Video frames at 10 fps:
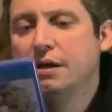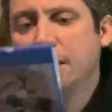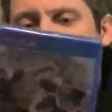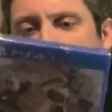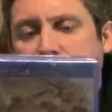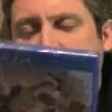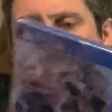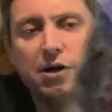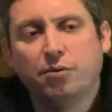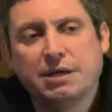And I
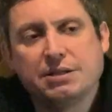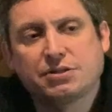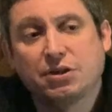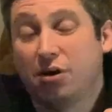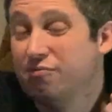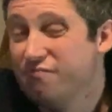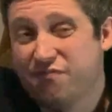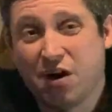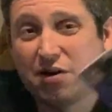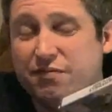know it's got
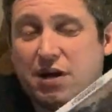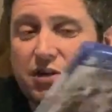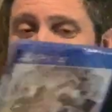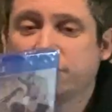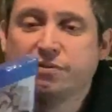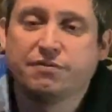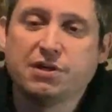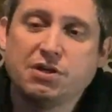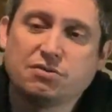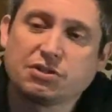very, very good
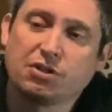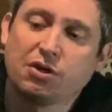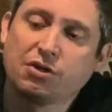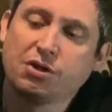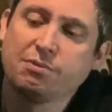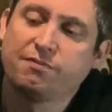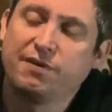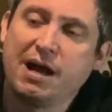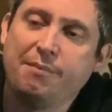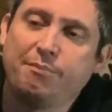reviews. It's got a good
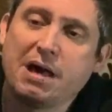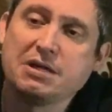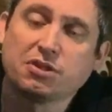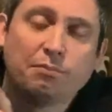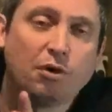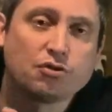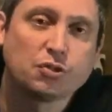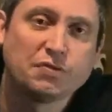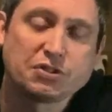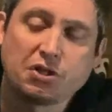fan base. I'm not
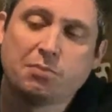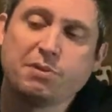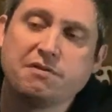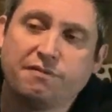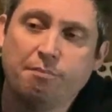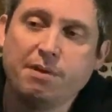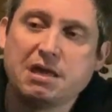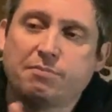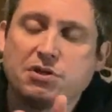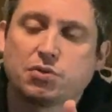sure if it's going to be for
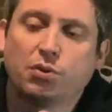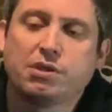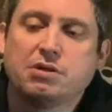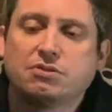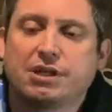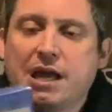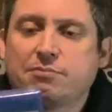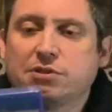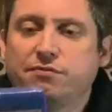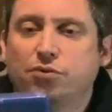me, but it's one of those
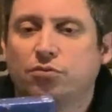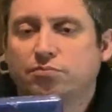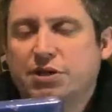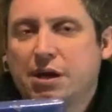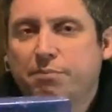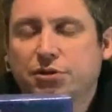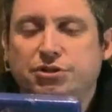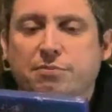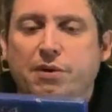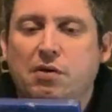games I thought, you know, push
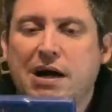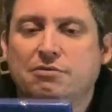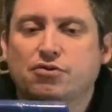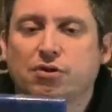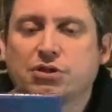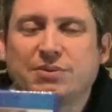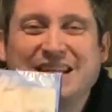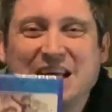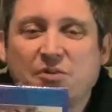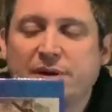the boat out, try something
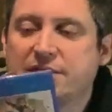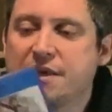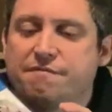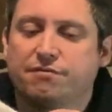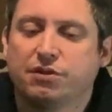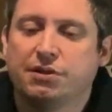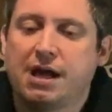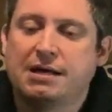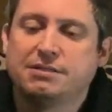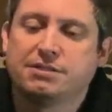a little bit different,
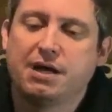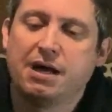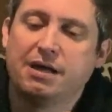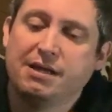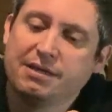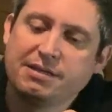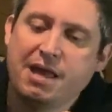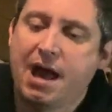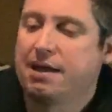and yeah,